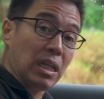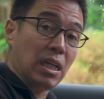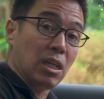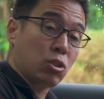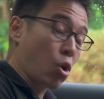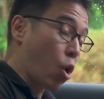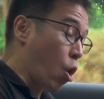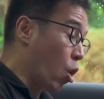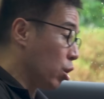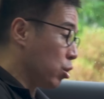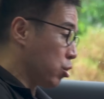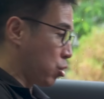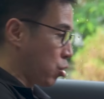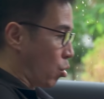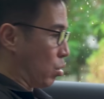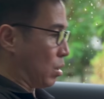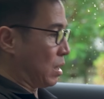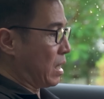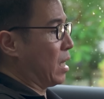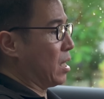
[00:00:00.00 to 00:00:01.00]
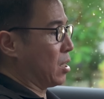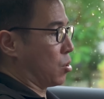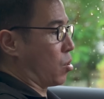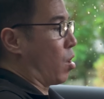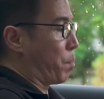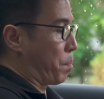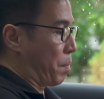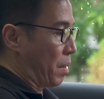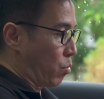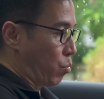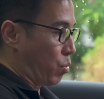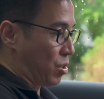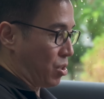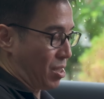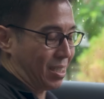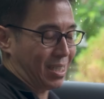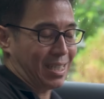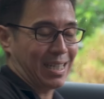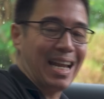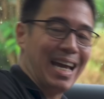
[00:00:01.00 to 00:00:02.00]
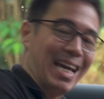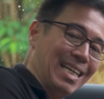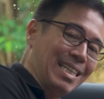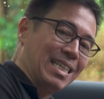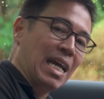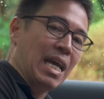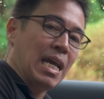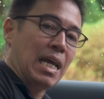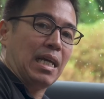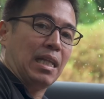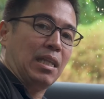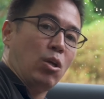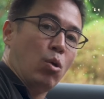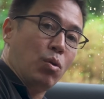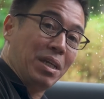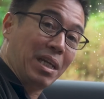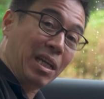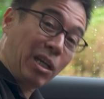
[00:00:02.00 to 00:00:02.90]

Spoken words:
is also telescopic, which is nice. The only